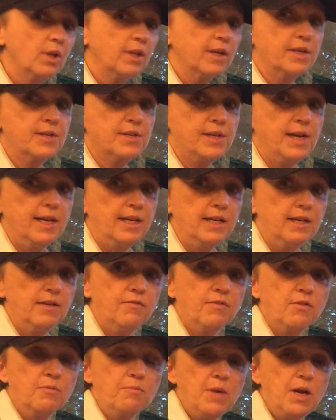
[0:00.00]
real excited
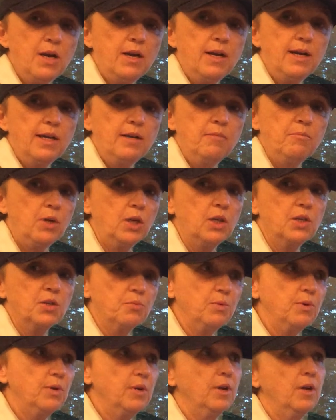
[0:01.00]
for mine because
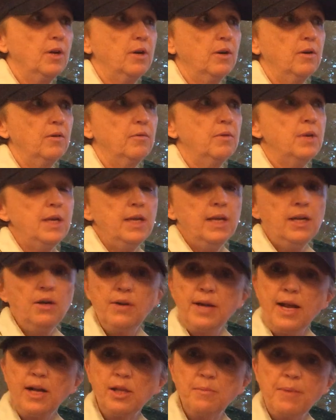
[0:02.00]
here
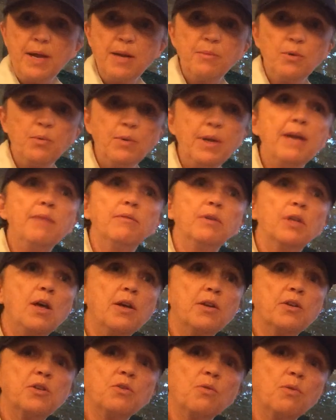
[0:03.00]
in Alabama we have a
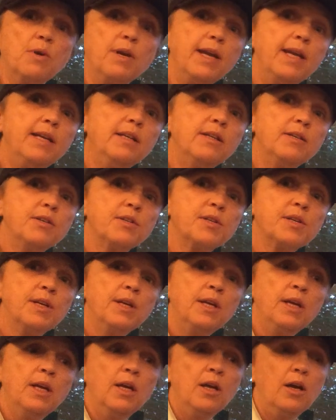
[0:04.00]
lot of tornadoes.
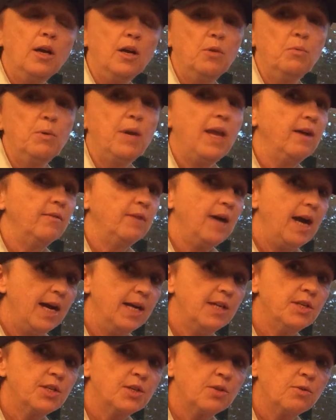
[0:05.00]
We have
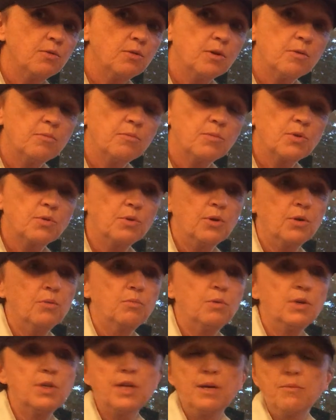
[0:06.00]
ice storms.
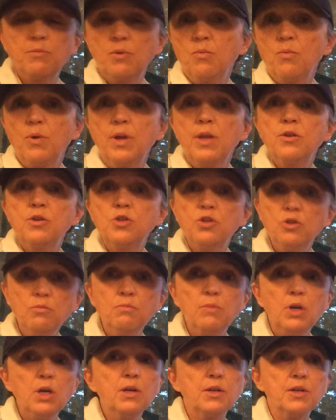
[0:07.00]
One time we went 2
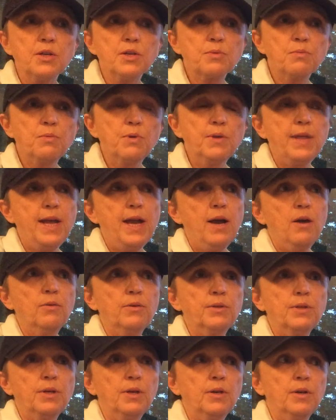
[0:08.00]
months without
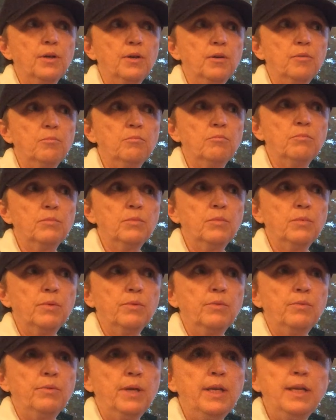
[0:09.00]

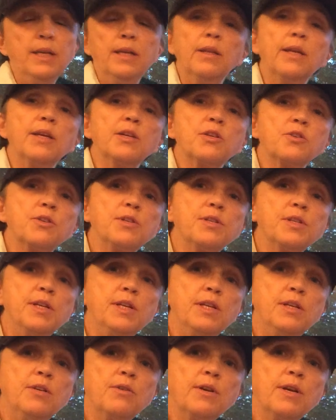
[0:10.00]
any
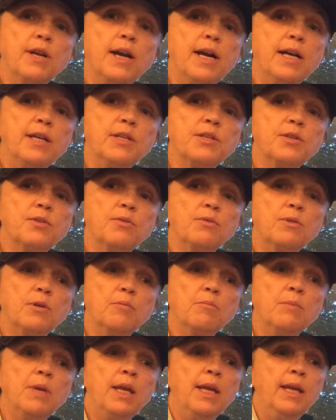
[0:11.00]
electricity during an ice
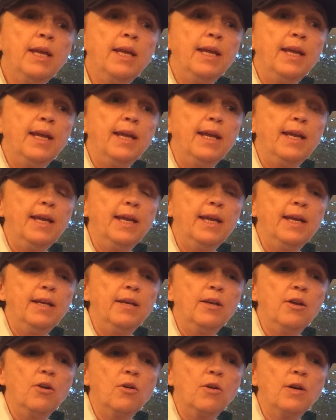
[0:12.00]
storm,
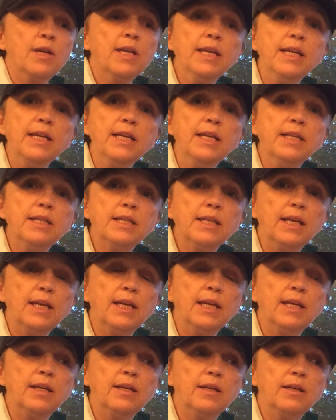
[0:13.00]
and our heat,
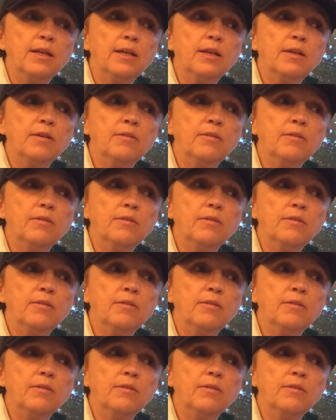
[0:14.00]
and